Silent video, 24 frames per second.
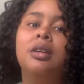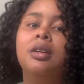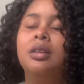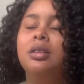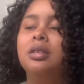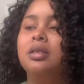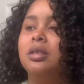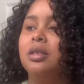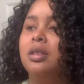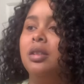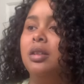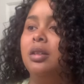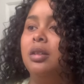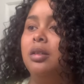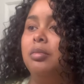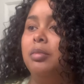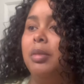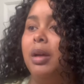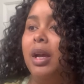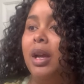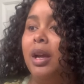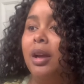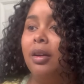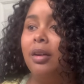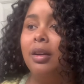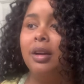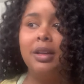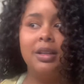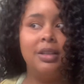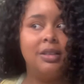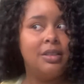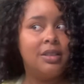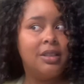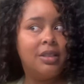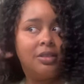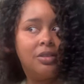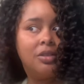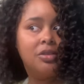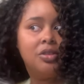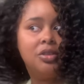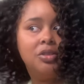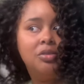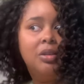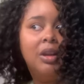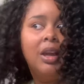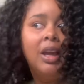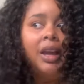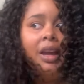some hair cutting scissors, you
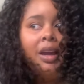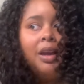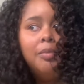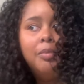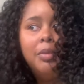can,